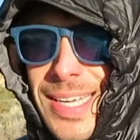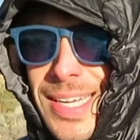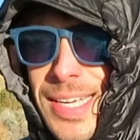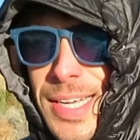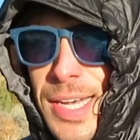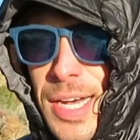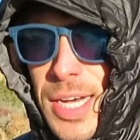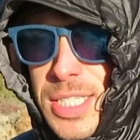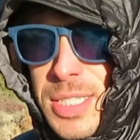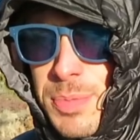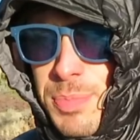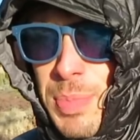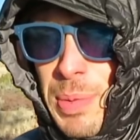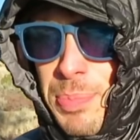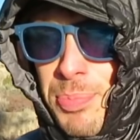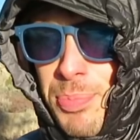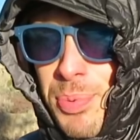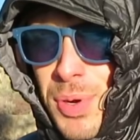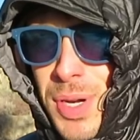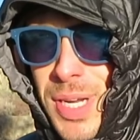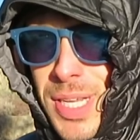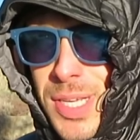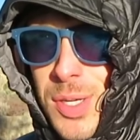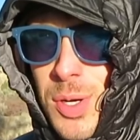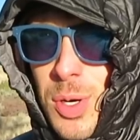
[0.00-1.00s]
It got to be
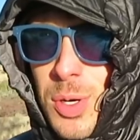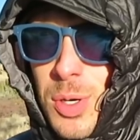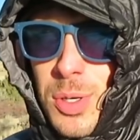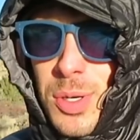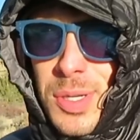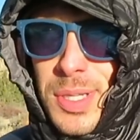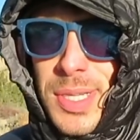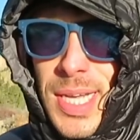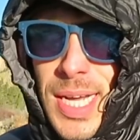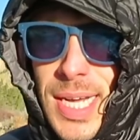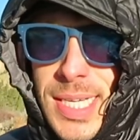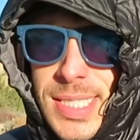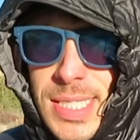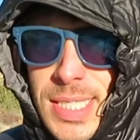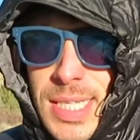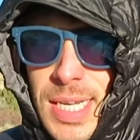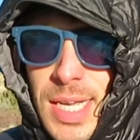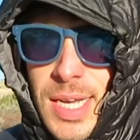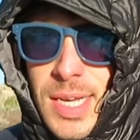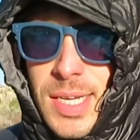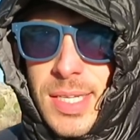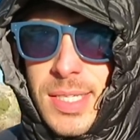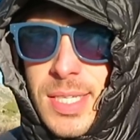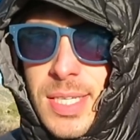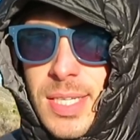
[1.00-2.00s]
pretty cold last
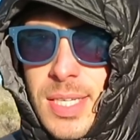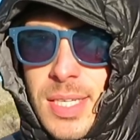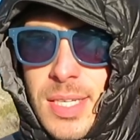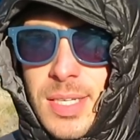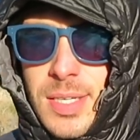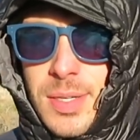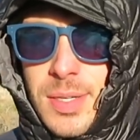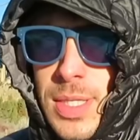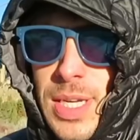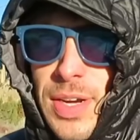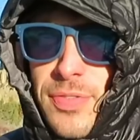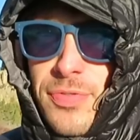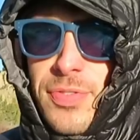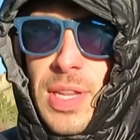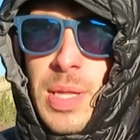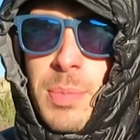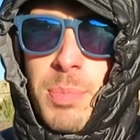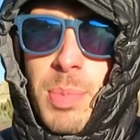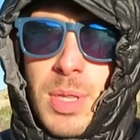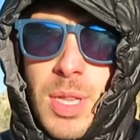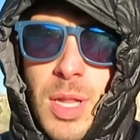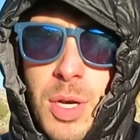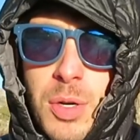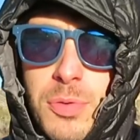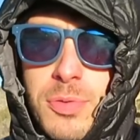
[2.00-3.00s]
night, definitely
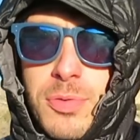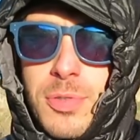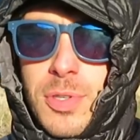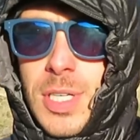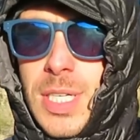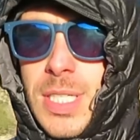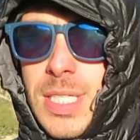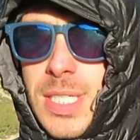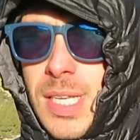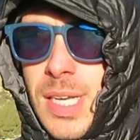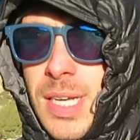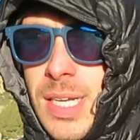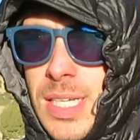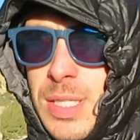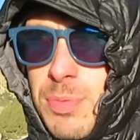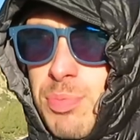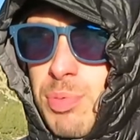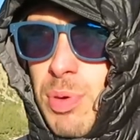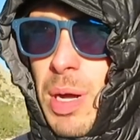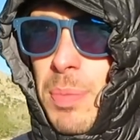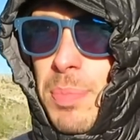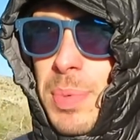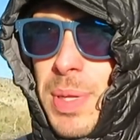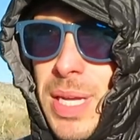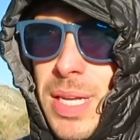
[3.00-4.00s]
below freezing. It's
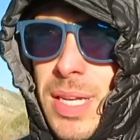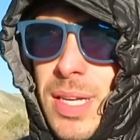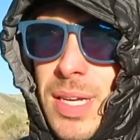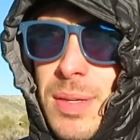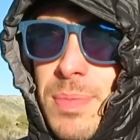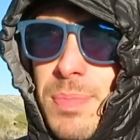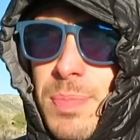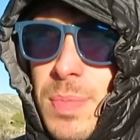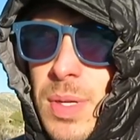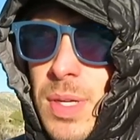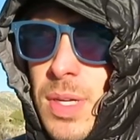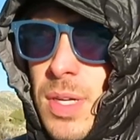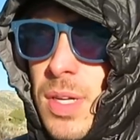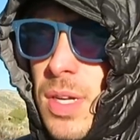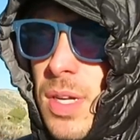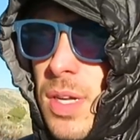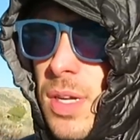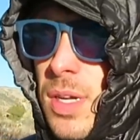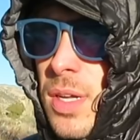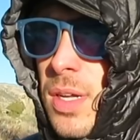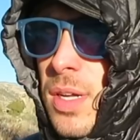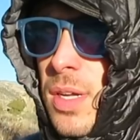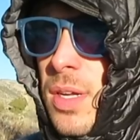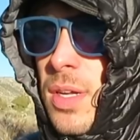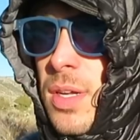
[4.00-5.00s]
probably a
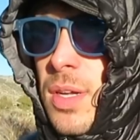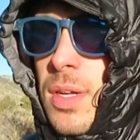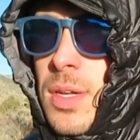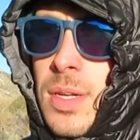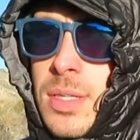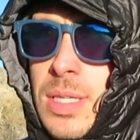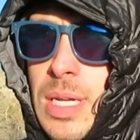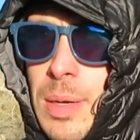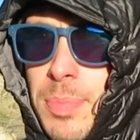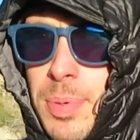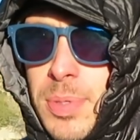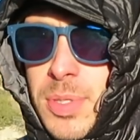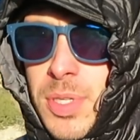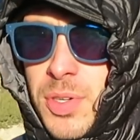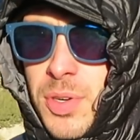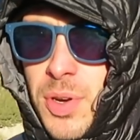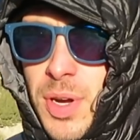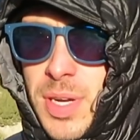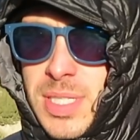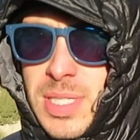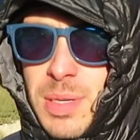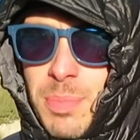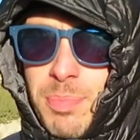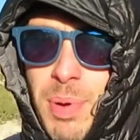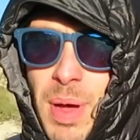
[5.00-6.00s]
couple
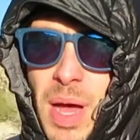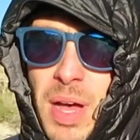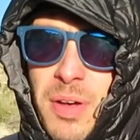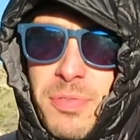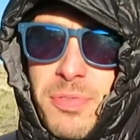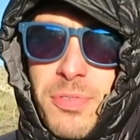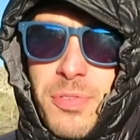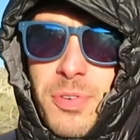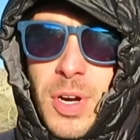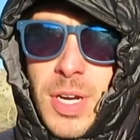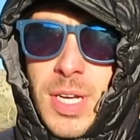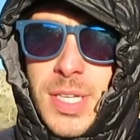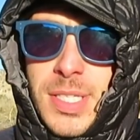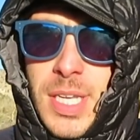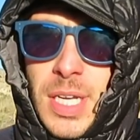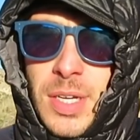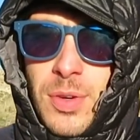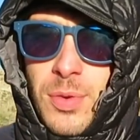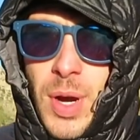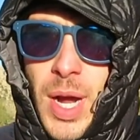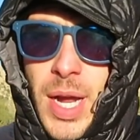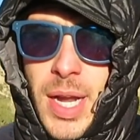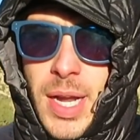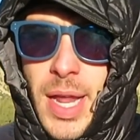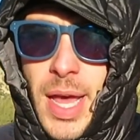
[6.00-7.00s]
degrees above freezing
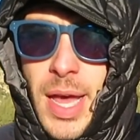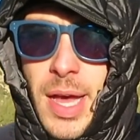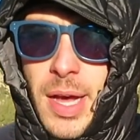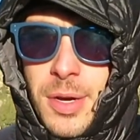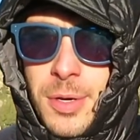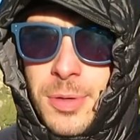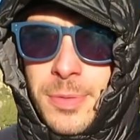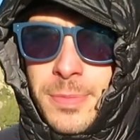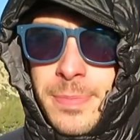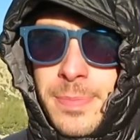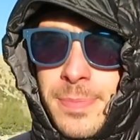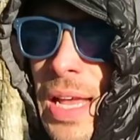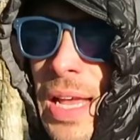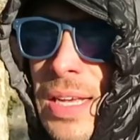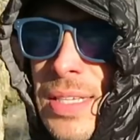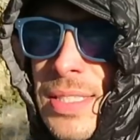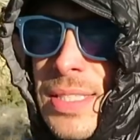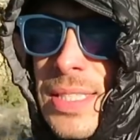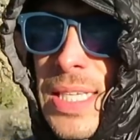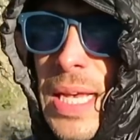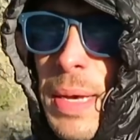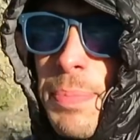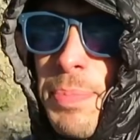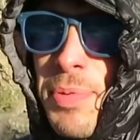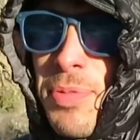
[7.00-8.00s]
right now. I
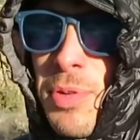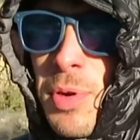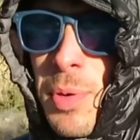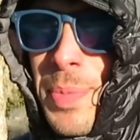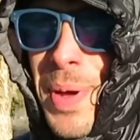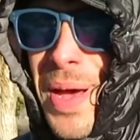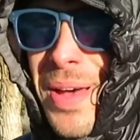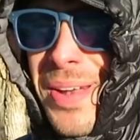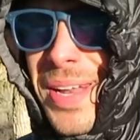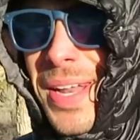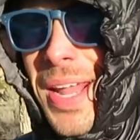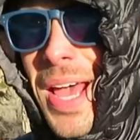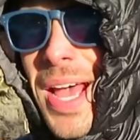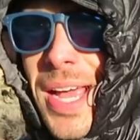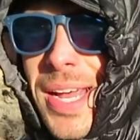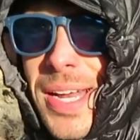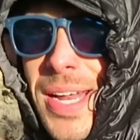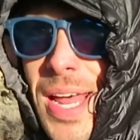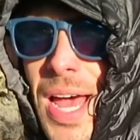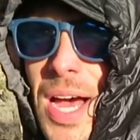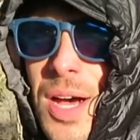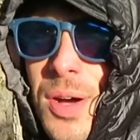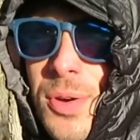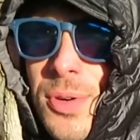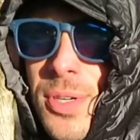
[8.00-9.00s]
slept for about 9
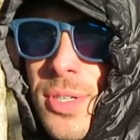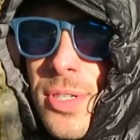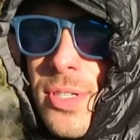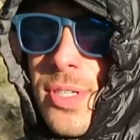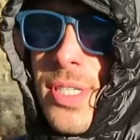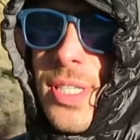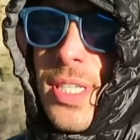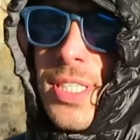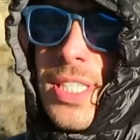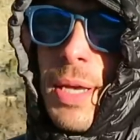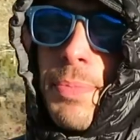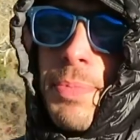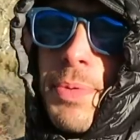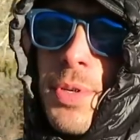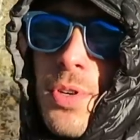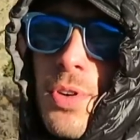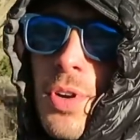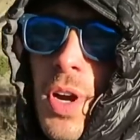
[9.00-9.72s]
hours, slept